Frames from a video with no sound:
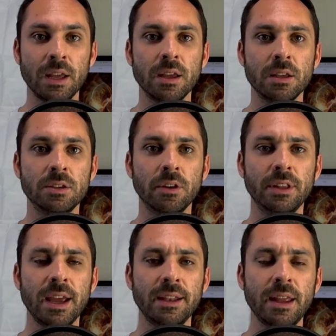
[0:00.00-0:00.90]
So the
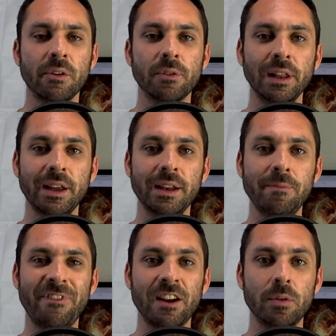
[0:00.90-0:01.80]
idea of relating
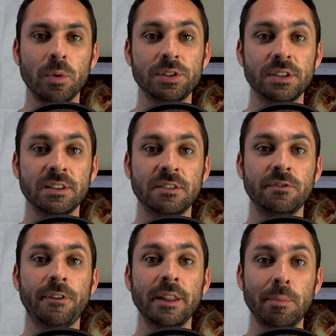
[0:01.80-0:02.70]
variables is
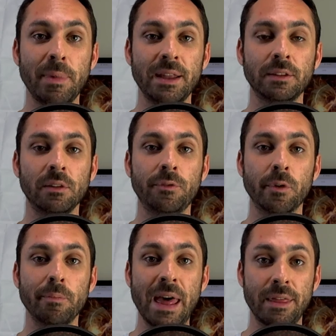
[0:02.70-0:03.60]
fundamental for
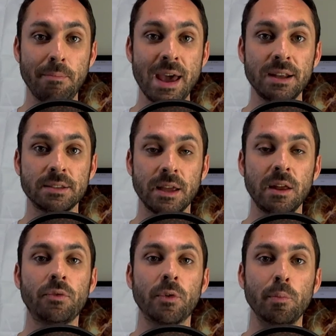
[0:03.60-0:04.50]
mathematics and
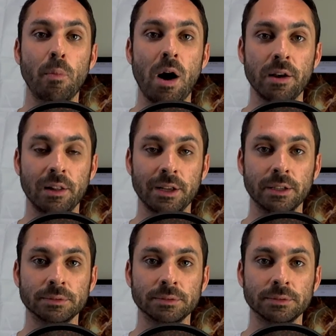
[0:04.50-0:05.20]
for modeling.